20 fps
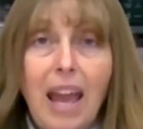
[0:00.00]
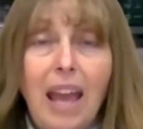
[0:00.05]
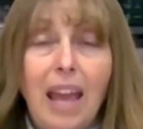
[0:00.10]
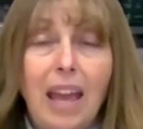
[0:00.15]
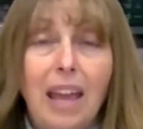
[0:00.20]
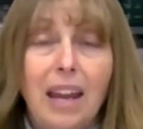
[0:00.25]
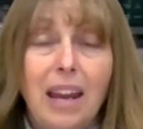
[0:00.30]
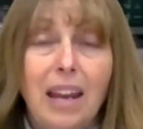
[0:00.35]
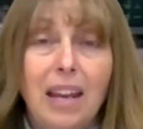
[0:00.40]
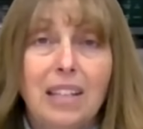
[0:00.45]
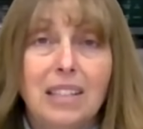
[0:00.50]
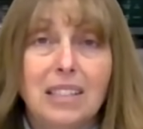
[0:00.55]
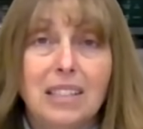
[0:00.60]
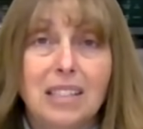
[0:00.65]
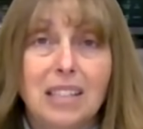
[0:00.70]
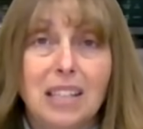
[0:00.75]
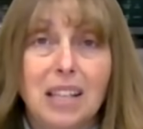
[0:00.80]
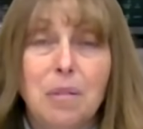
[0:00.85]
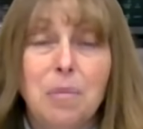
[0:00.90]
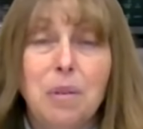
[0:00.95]
And
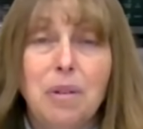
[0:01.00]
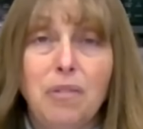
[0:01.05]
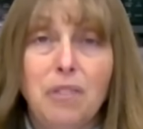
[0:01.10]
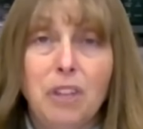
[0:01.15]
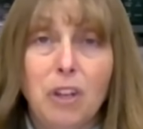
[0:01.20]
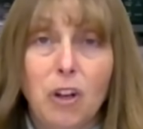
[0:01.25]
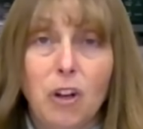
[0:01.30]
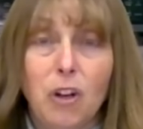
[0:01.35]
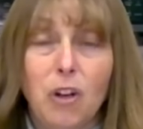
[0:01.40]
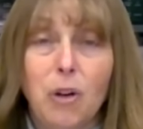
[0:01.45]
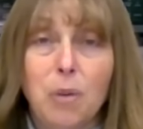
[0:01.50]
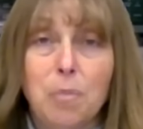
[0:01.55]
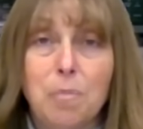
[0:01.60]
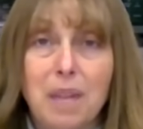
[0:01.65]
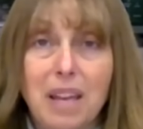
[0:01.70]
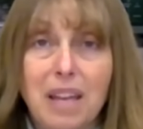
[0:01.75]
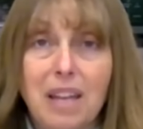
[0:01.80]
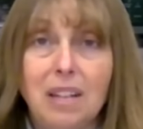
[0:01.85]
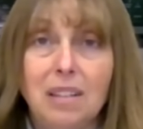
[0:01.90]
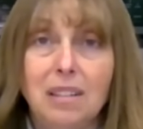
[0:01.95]
some of your
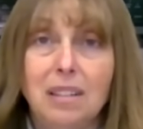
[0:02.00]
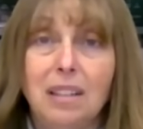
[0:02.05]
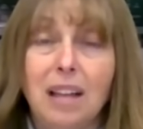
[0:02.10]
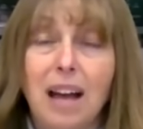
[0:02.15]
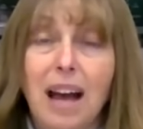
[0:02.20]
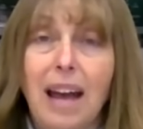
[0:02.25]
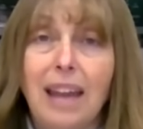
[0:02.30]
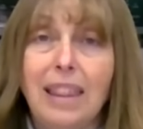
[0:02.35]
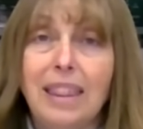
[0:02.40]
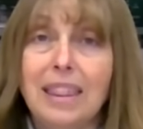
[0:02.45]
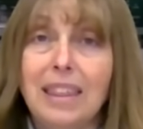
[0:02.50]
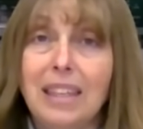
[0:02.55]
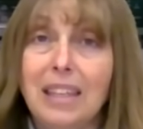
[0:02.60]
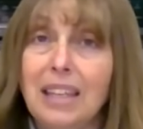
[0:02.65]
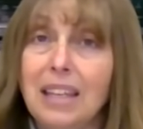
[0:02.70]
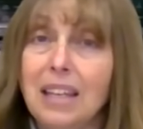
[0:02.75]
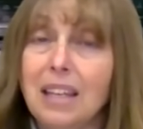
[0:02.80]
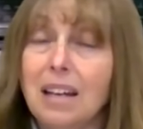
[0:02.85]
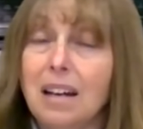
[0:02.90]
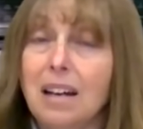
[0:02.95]
mail, I
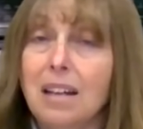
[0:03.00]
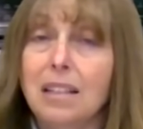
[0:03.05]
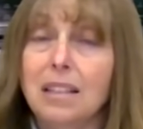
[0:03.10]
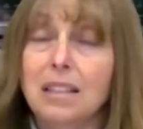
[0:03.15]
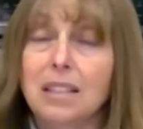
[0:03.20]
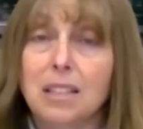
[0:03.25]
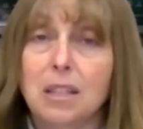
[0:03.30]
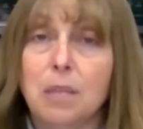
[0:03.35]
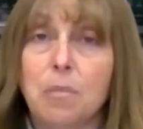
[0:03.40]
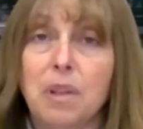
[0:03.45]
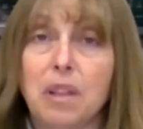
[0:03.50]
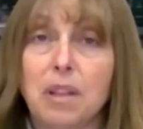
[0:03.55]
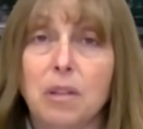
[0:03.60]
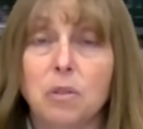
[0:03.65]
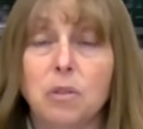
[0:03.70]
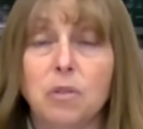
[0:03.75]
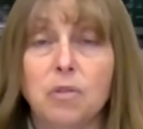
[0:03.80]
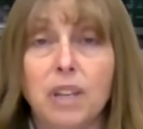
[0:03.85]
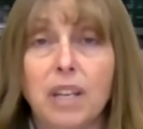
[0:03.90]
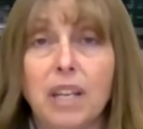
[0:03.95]
think, got in some of
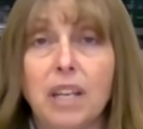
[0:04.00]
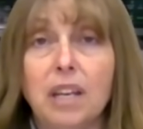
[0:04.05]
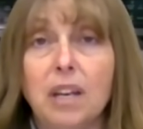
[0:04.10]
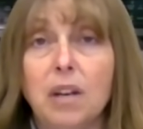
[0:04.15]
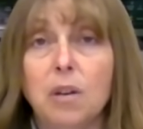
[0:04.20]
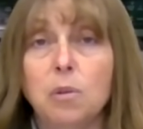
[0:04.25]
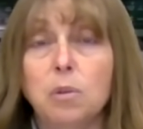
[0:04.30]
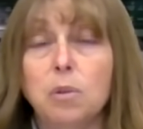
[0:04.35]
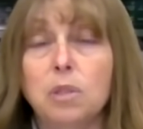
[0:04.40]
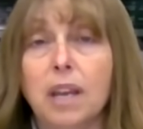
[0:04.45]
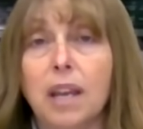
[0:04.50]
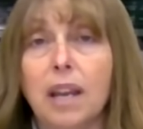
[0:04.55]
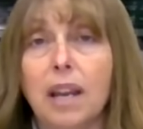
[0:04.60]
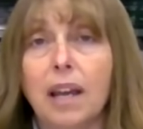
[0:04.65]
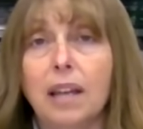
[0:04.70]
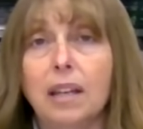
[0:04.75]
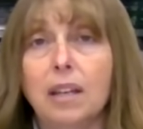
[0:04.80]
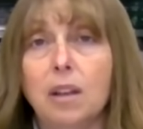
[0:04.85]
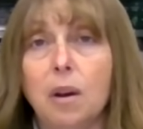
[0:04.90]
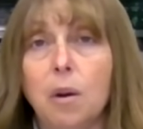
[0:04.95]
those videos, and
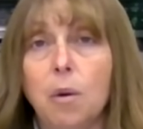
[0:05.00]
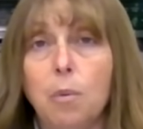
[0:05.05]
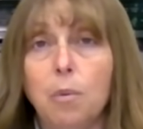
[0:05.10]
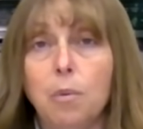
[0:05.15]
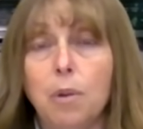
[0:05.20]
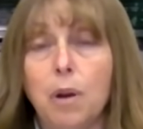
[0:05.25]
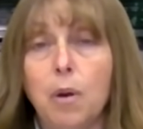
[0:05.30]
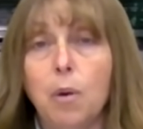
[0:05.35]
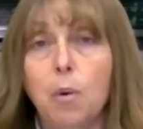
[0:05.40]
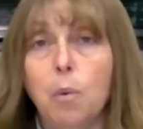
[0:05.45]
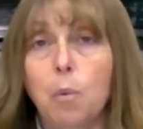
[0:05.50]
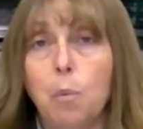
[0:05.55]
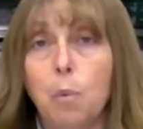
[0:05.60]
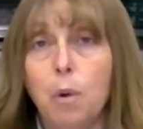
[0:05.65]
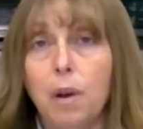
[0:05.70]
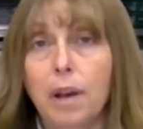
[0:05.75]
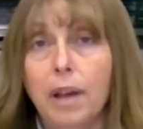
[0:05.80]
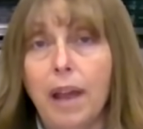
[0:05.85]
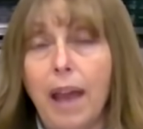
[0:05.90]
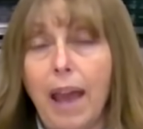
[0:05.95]
I don't know
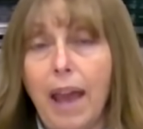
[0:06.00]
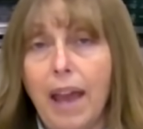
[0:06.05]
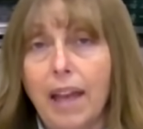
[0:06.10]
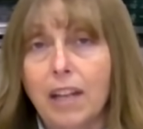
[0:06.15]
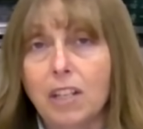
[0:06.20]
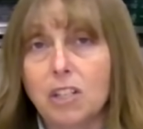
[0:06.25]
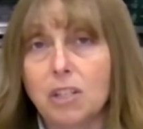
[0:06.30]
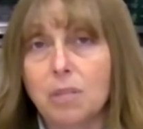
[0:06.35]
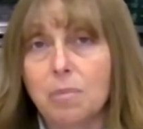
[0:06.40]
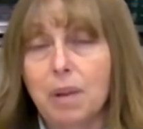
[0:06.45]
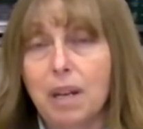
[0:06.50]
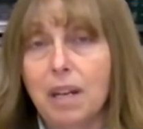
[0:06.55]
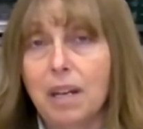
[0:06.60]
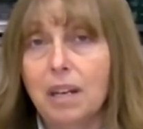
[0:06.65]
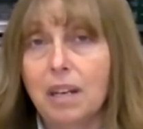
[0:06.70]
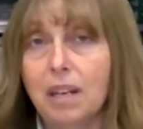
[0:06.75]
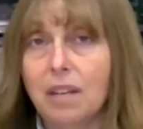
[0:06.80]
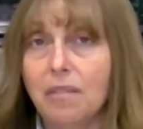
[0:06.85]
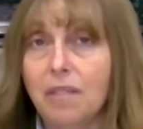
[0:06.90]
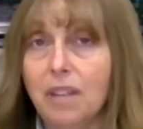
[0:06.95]
what actually made
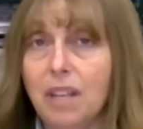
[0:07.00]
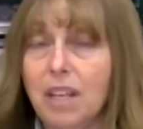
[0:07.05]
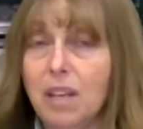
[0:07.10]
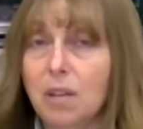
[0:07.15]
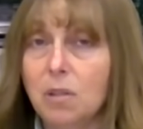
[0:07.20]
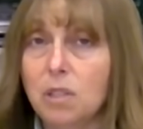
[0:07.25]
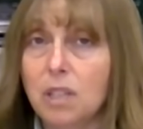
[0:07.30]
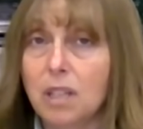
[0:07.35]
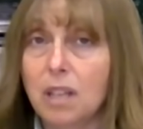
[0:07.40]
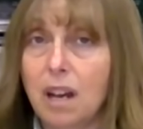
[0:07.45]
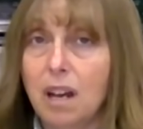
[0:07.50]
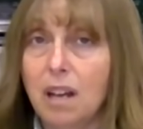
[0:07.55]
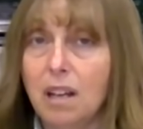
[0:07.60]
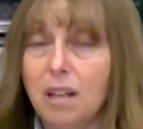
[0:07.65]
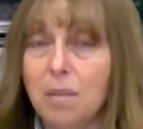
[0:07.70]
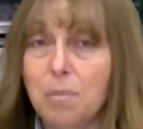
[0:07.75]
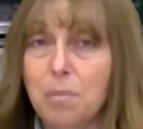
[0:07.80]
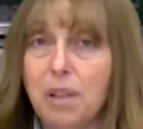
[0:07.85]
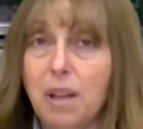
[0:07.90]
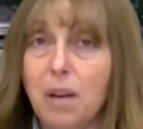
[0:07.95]
it into videos that got
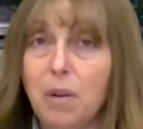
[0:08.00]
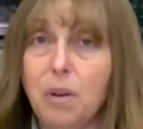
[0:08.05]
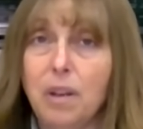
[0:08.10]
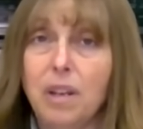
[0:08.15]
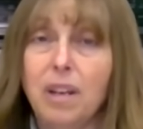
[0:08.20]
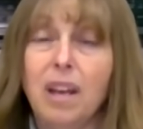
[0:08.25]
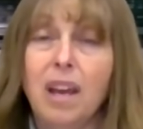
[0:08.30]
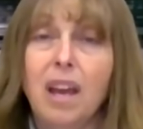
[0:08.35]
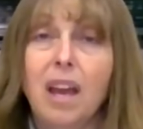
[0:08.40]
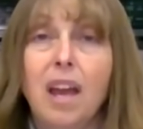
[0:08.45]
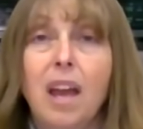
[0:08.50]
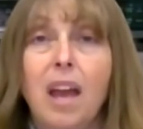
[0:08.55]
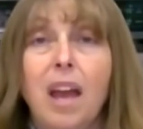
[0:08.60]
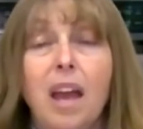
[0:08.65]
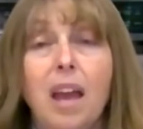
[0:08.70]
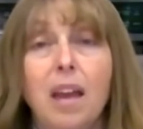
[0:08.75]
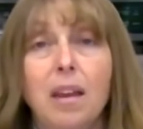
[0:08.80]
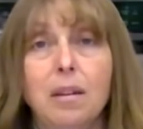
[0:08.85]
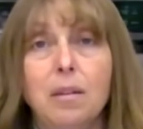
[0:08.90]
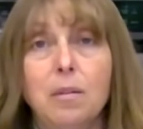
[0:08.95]
uploaded
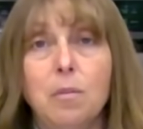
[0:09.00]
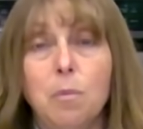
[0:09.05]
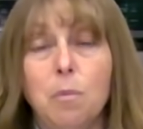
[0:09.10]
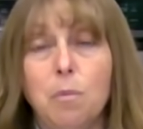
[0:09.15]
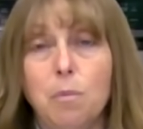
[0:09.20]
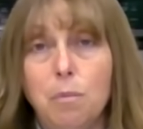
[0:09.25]
and